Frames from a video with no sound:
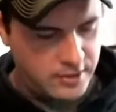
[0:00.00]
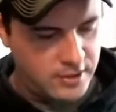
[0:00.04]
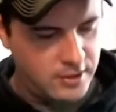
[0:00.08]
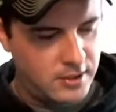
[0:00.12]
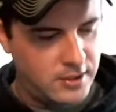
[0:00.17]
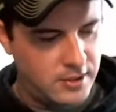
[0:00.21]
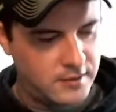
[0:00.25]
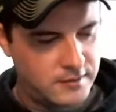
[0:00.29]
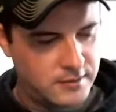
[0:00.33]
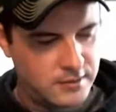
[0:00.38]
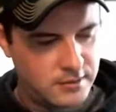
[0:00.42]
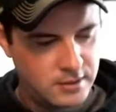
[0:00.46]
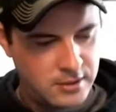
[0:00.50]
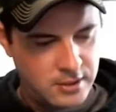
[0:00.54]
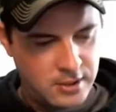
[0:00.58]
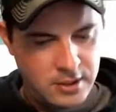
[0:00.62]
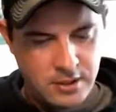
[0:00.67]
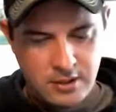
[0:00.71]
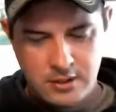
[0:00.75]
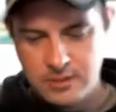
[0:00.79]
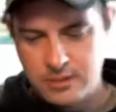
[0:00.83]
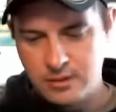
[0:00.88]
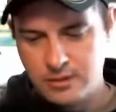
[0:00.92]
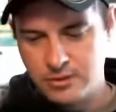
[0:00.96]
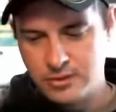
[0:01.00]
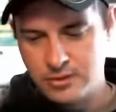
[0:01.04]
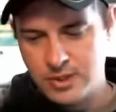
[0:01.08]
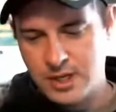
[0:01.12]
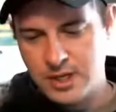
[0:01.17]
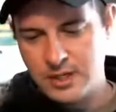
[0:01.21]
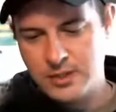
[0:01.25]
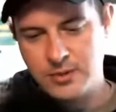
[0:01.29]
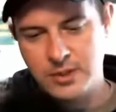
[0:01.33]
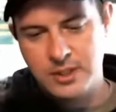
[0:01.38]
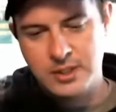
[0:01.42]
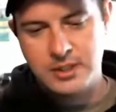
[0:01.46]
There it is. Don't
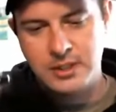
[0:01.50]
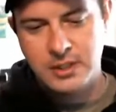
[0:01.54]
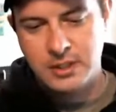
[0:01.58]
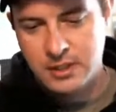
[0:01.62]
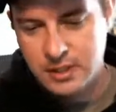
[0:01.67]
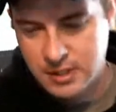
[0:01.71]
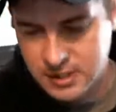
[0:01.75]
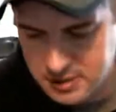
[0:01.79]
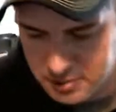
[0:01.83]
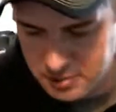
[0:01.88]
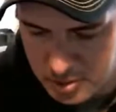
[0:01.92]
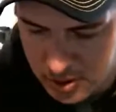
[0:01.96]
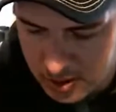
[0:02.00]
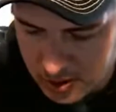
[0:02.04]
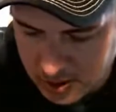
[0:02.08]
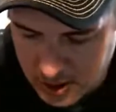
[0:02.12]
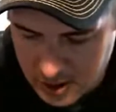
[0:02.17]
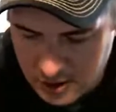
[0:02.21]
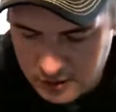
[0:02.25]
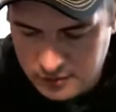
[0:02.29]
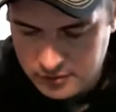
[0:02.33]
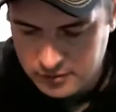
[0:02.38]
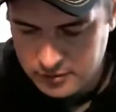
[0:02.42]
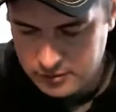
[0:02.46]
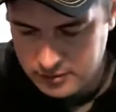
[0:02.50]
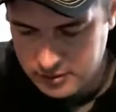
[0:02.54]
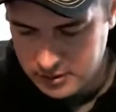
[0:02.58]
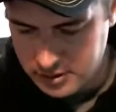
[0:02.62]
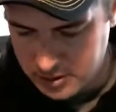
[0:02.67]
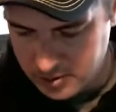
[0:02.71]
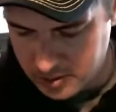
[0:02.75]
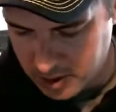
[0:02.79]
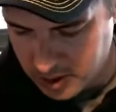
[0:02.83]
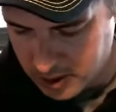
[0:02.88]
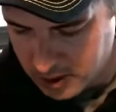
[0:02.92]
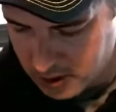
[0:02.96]
try to twist it. It's a pull-off.
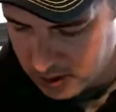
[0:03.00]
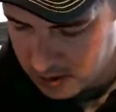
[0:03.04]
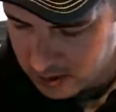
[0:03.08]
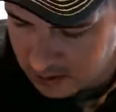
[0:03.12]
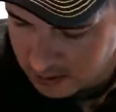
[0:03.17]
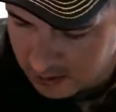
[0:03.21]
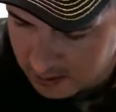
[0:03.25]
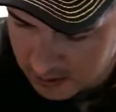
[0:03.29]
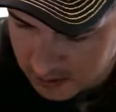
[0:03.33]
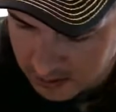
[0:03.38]
There we go.